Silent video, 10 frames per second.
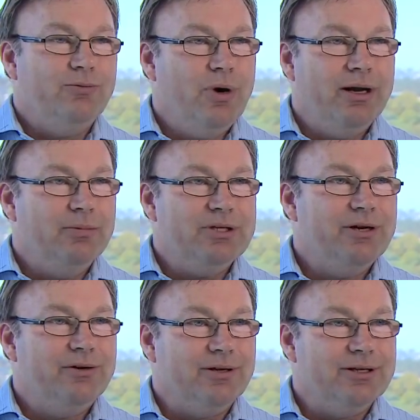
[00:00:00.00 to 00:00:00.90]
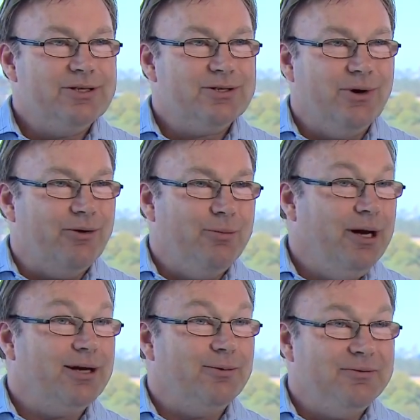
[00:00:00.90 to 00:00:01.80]
in one material is just quite
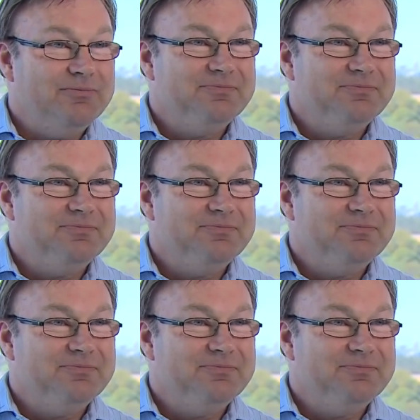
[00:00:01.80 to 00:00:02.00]
remarkable.